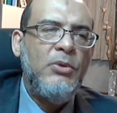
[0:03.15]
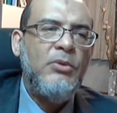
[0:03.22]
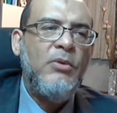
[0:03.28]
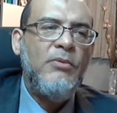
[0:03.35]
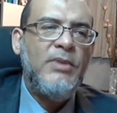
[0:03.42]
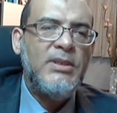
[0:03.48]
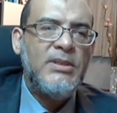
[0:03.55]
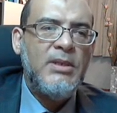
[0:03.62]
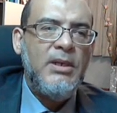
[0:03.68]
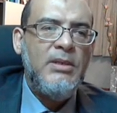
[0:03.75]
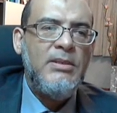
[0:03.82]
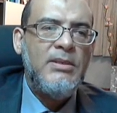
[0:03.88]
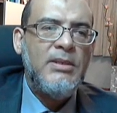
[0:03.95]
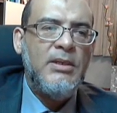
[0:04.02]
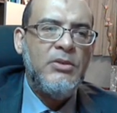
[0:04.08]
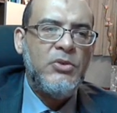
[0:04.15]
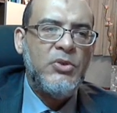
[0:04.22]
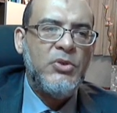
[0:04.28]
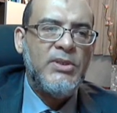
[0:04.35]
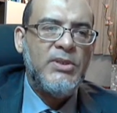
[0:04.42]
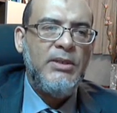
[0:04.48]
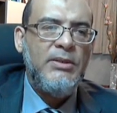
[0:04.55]
of the Science and
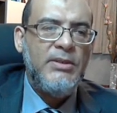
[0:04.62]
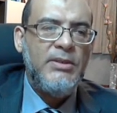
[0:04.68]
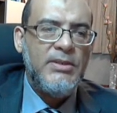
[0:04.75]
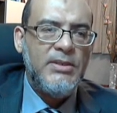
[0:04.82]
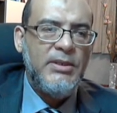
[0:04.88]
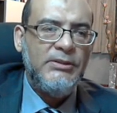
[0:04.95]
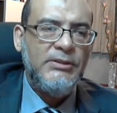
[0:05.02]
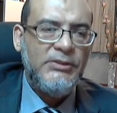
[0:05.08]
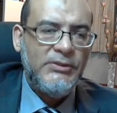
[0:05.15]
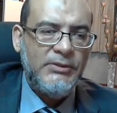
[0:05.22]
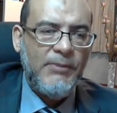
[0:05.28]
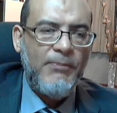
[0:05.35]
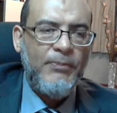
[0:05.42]
Society series.